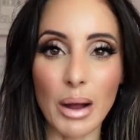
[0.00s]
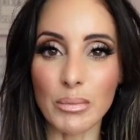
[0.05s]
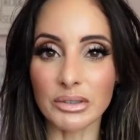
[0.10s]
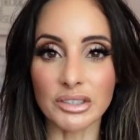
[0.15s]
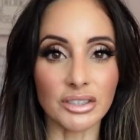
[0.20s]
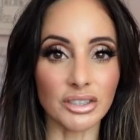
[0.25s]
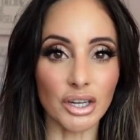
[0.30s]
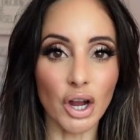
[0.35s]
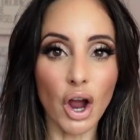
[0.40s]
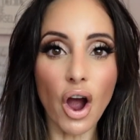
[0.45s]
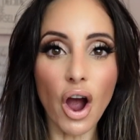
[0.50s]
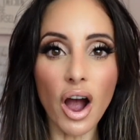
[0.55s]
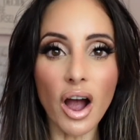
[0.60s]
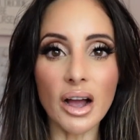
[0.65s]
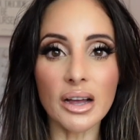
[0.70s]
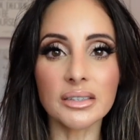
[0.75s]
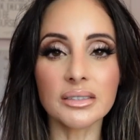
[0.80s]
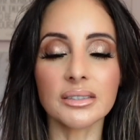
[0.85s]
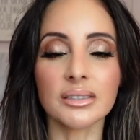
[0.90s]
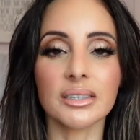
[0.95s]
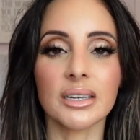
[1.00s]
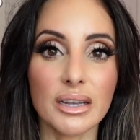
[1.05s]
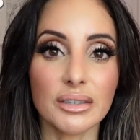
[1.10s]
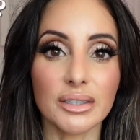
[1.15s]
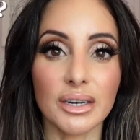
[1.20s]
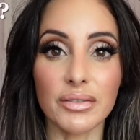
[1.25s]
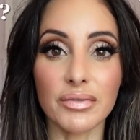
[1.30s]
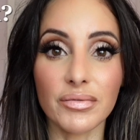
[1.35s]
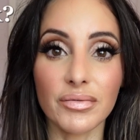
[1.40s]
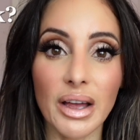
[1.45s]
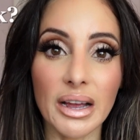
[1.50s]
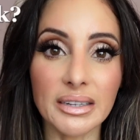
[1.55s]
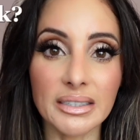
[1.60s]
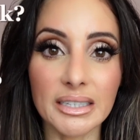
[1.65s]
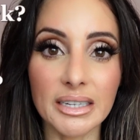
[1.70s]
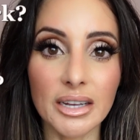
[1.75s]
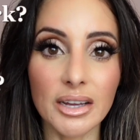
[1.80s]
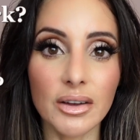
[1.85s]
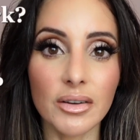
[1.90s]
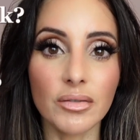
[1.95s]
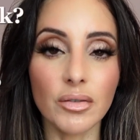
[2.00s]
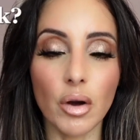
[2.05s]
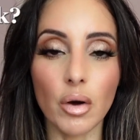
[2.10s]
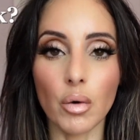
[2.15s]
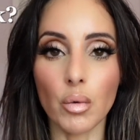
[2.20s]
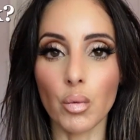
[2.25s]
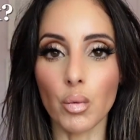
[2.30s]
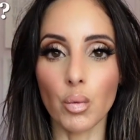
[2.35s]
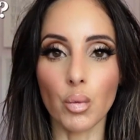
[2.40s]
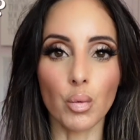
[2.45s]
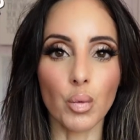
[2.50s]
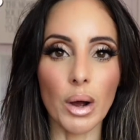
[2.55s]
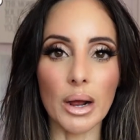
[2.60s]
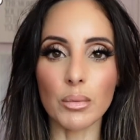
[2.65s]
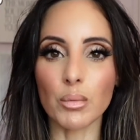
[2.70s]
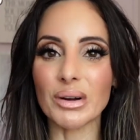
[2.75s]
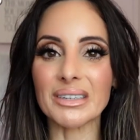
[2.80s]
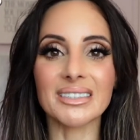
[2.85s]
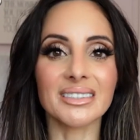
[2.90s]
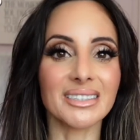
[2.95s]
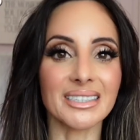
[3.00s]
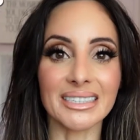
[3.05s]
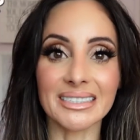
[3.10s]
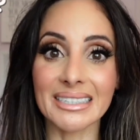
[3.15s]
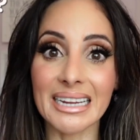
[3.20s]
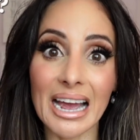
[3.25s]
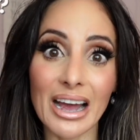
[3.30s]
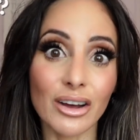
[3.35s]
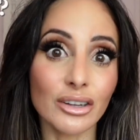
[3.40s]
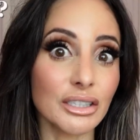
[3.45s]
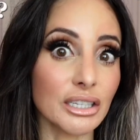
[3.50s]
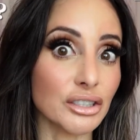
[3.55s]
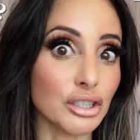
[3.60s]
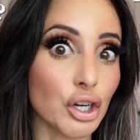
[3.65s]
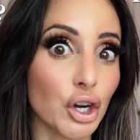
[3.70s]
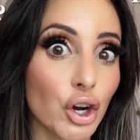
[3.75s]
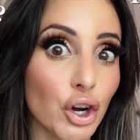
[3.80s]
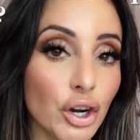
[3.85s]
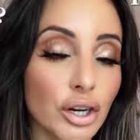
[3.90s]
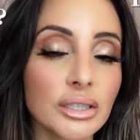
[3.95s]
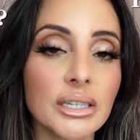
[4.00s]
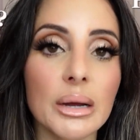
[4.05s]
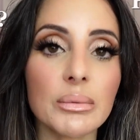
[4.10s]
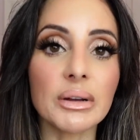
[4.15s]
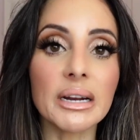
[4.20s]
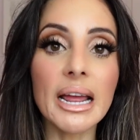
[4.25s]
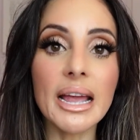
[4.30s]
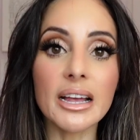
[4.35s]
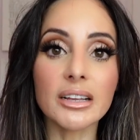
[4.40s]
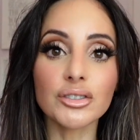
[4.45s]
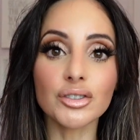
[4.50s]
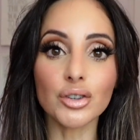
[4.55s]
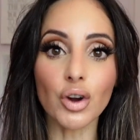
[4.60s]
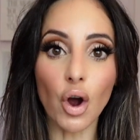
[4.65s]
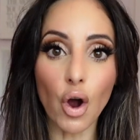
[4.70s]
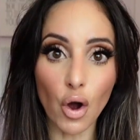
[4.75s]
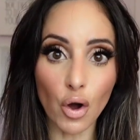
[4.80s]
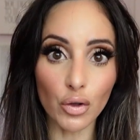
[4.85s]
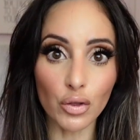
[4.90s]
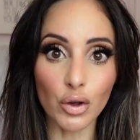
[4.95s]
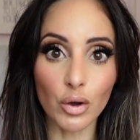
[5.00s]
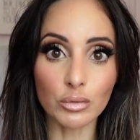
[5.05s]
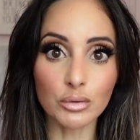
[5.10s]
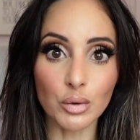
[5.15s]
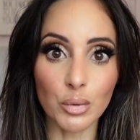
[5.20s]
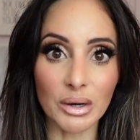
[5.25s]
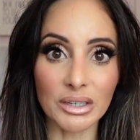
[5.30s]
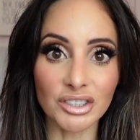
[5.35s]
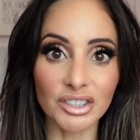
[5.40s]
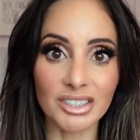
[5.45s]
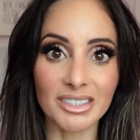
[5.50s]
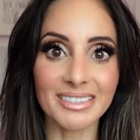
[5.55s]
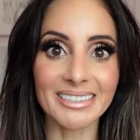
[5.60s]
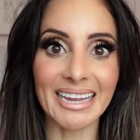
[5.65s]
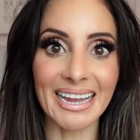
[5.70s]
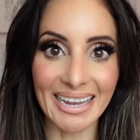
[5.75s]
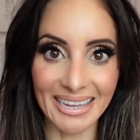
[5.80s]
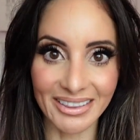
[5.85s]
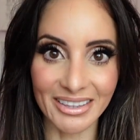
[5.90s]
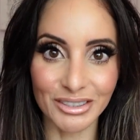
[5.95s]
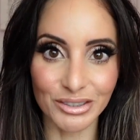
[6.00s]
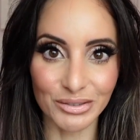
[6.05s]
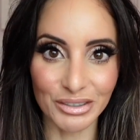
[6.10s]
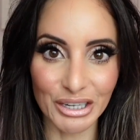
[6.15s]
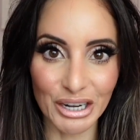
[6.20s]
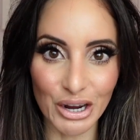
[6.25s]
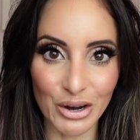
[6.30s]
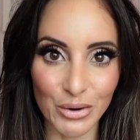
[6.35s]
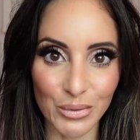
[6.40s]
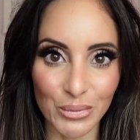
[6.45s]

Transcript: much does it cost? Is it effective? What does it entail? Does it hurt? I'm gonna answer all those questions in this video.